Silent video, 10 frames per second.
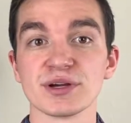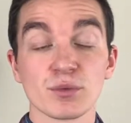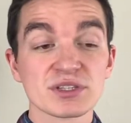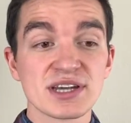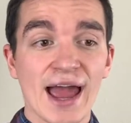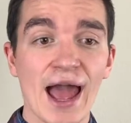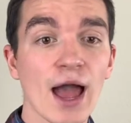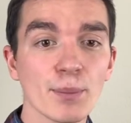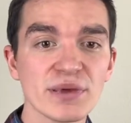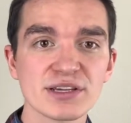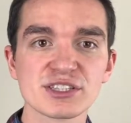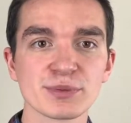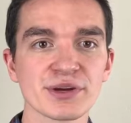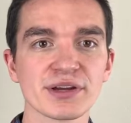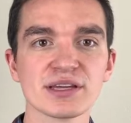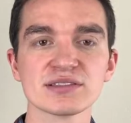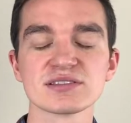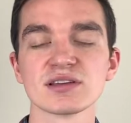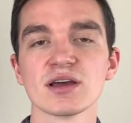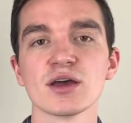It wasn't a happy
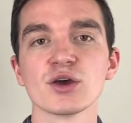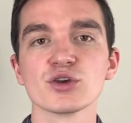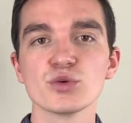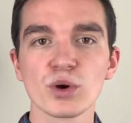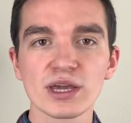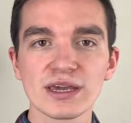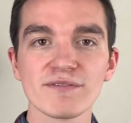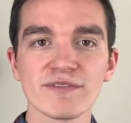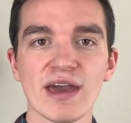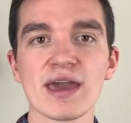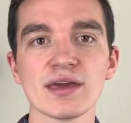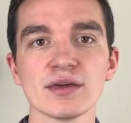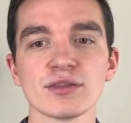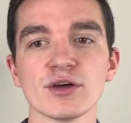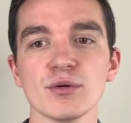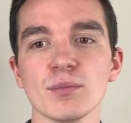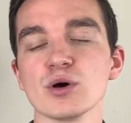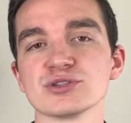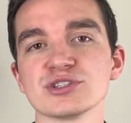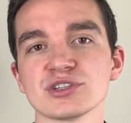experience. You want to convey the
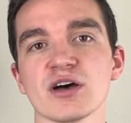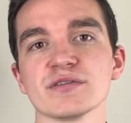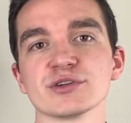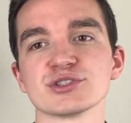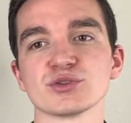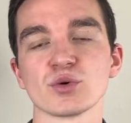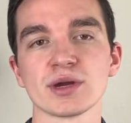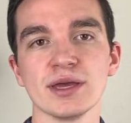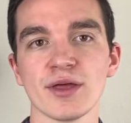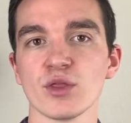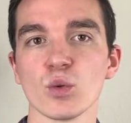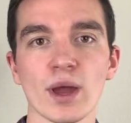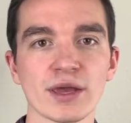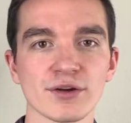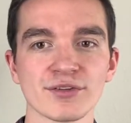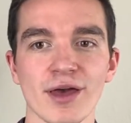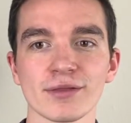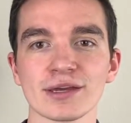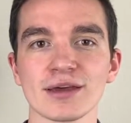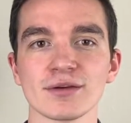emotions of your story in the way you're
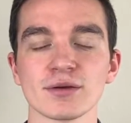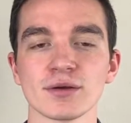telling it.